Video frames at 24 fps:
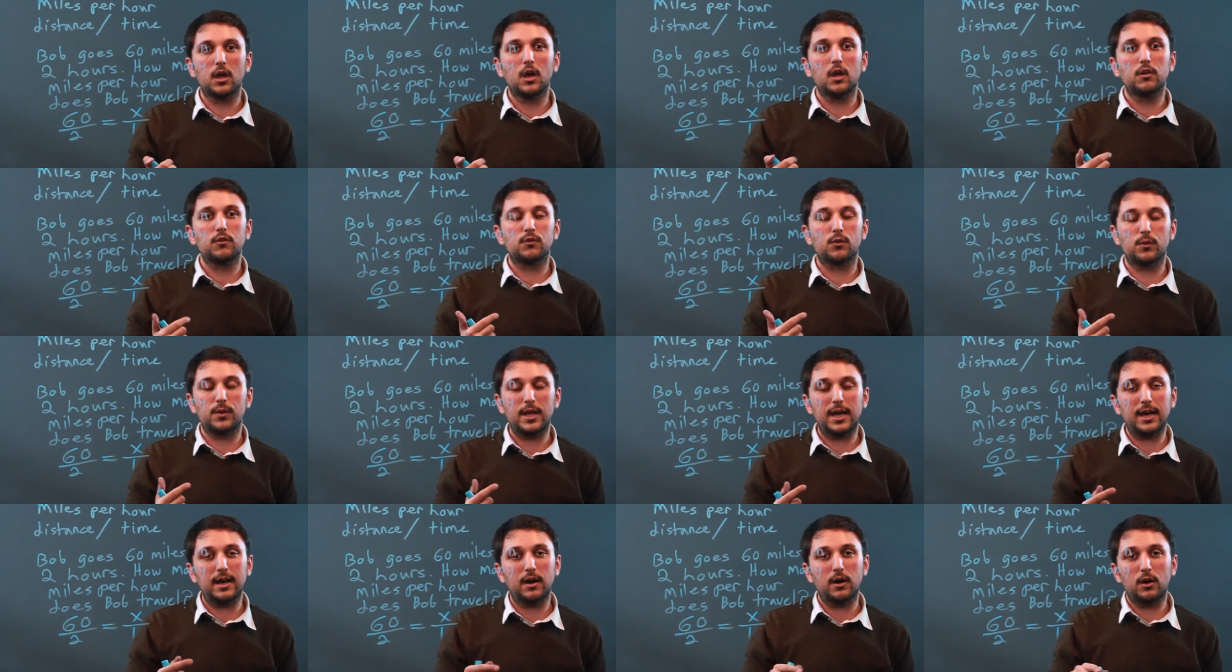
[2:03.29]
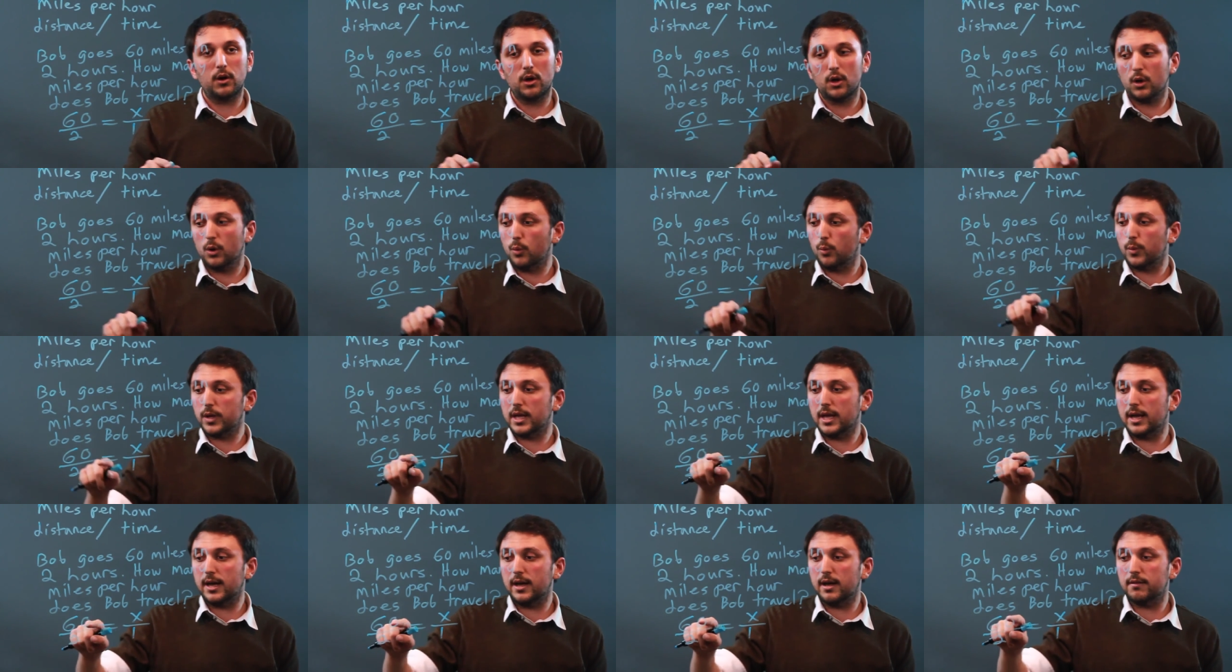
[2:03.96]
So now, we
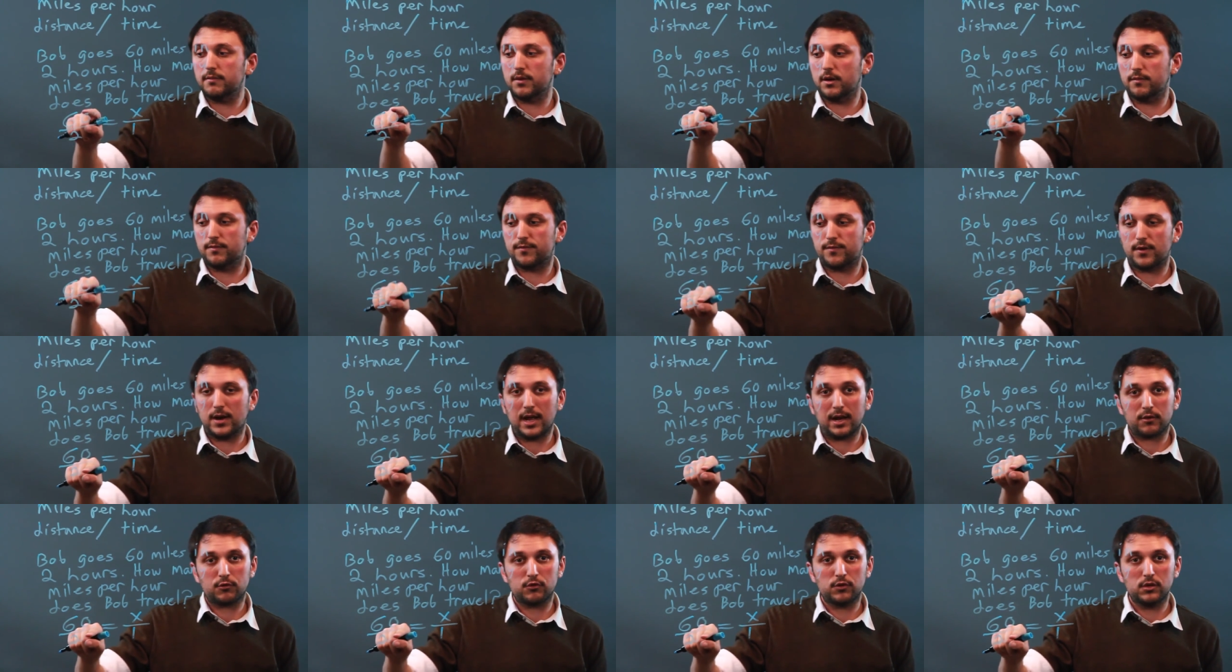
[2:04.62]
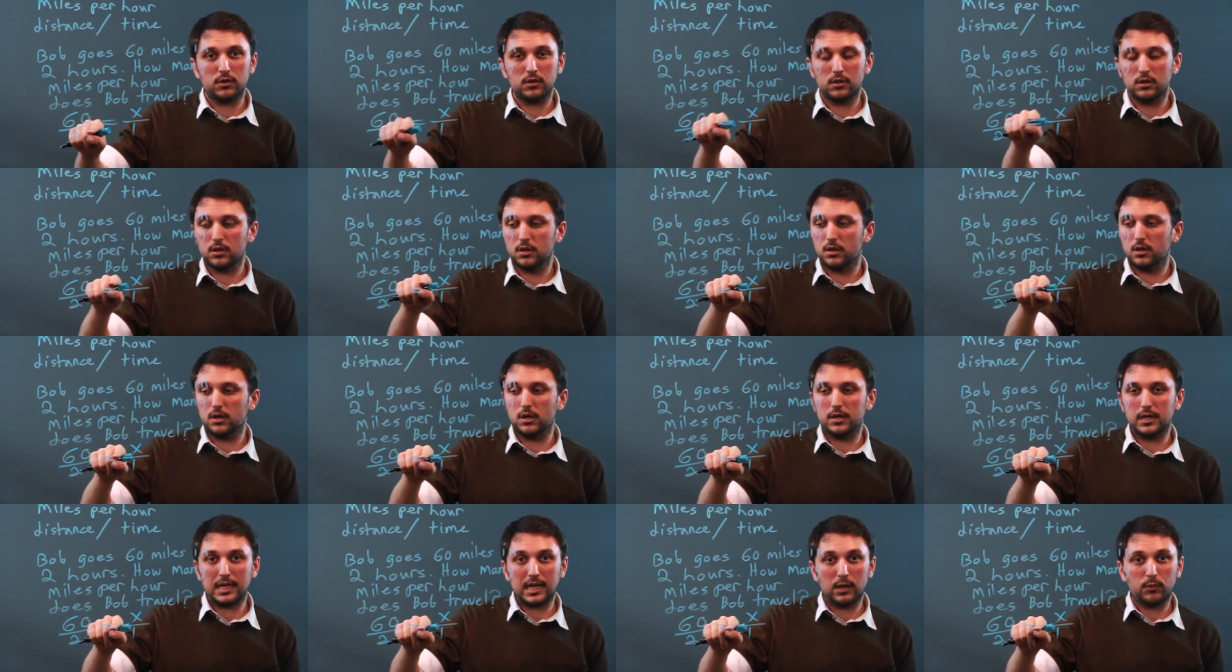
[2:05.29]
have a fraction,
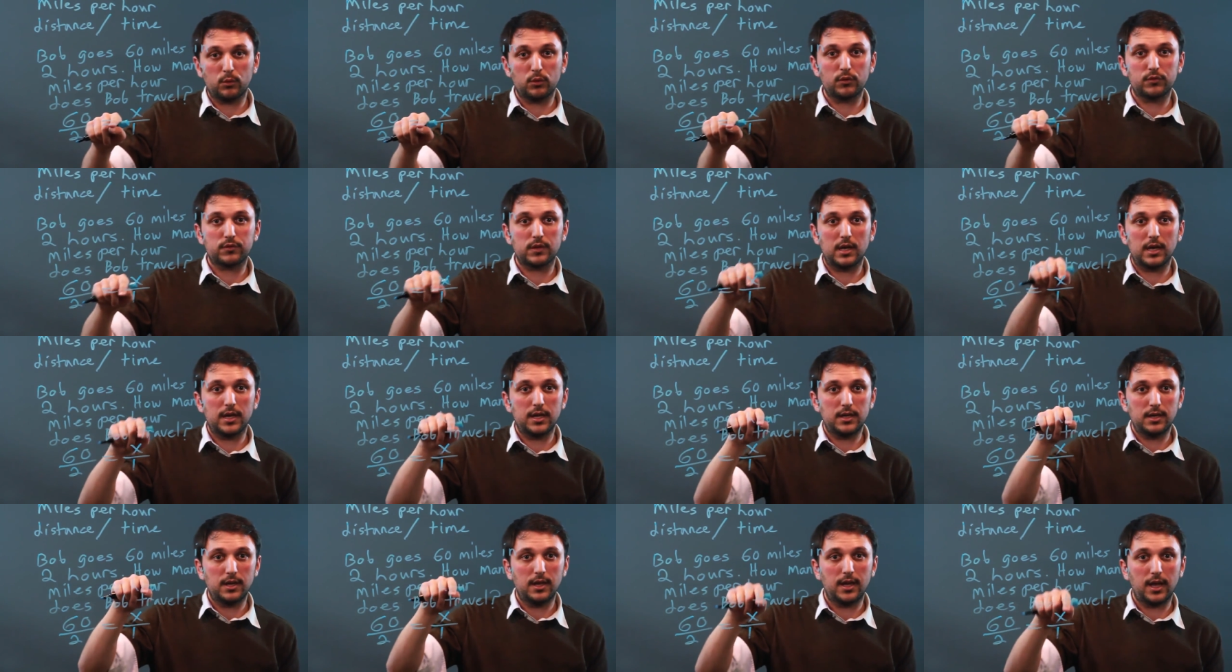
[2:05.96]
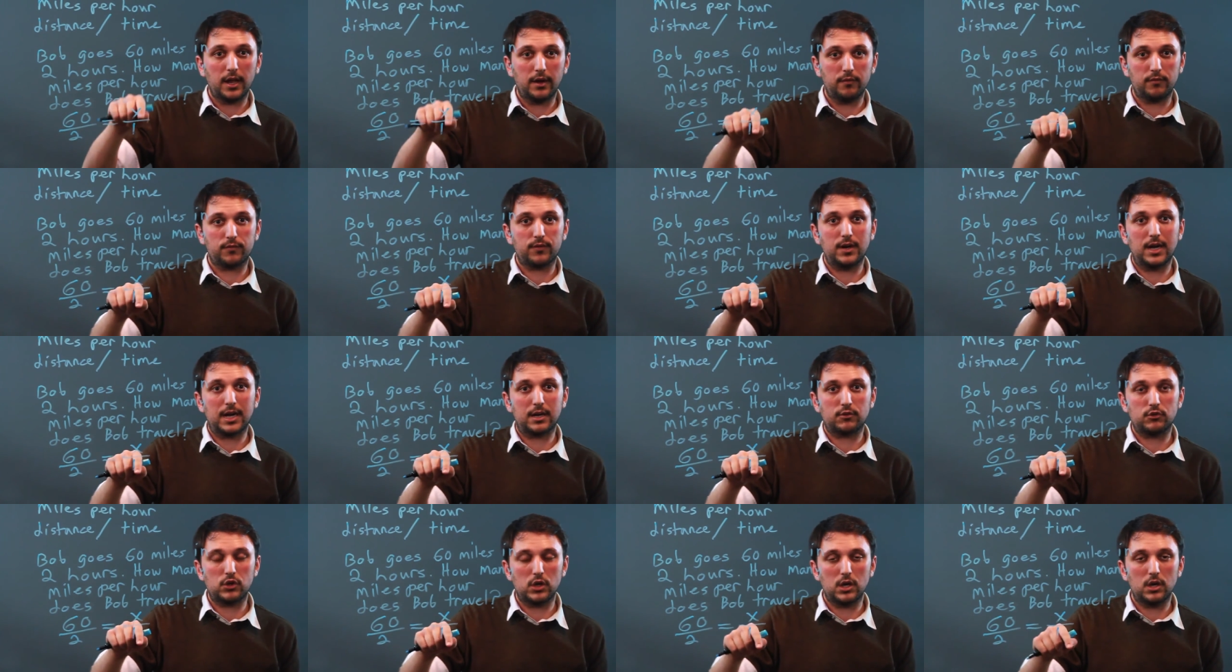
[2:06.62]
an equal sign, and a
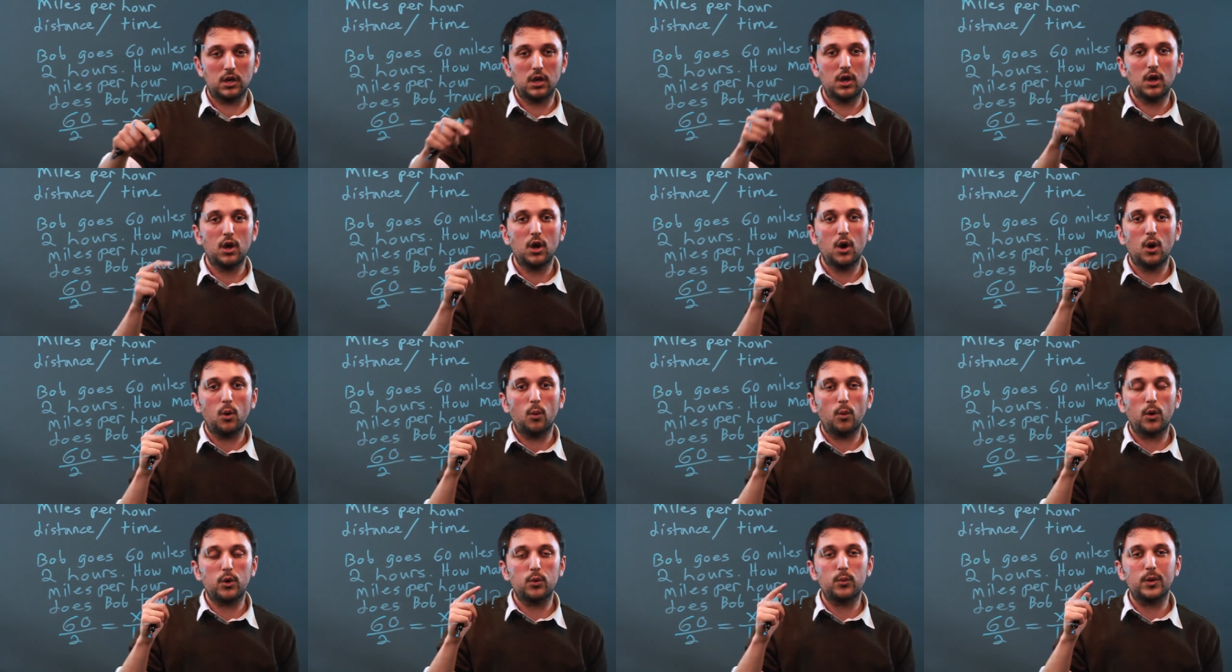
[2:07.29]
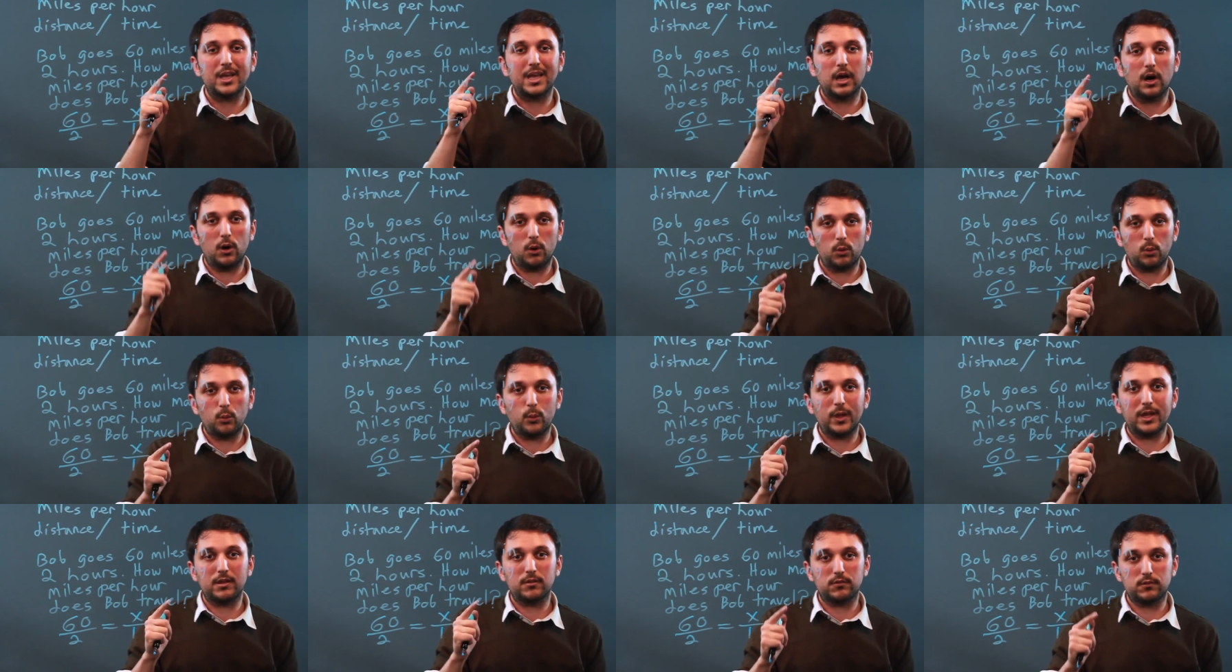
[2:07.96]
fraction. What do we
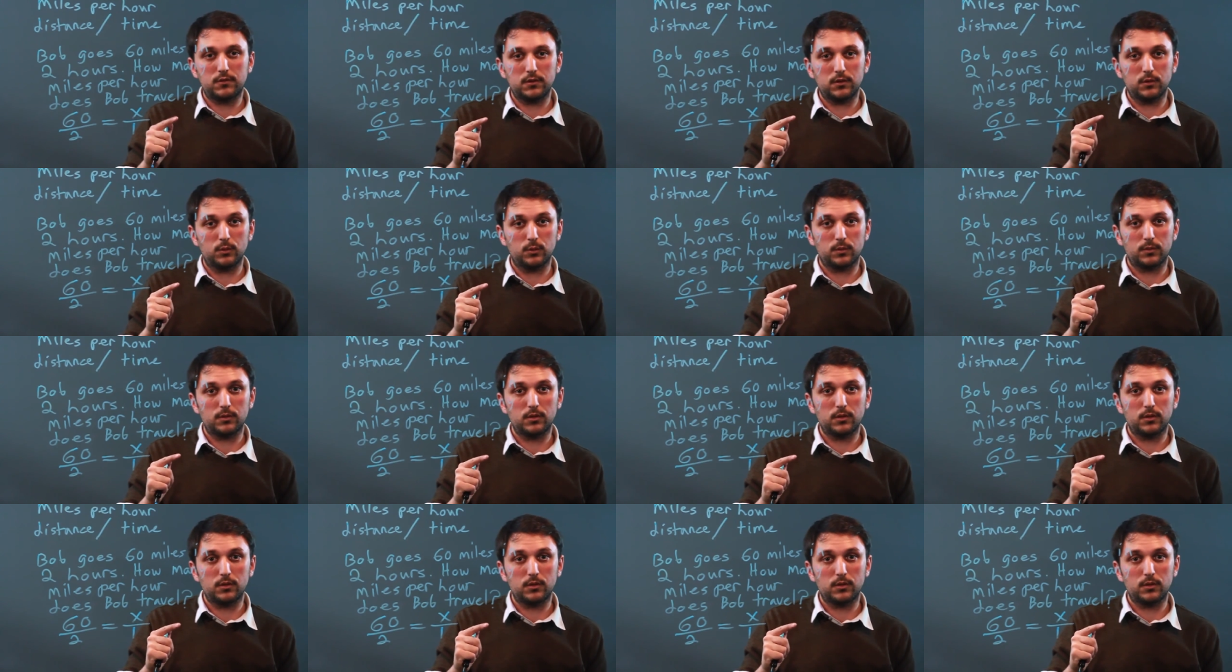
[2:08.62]
always do?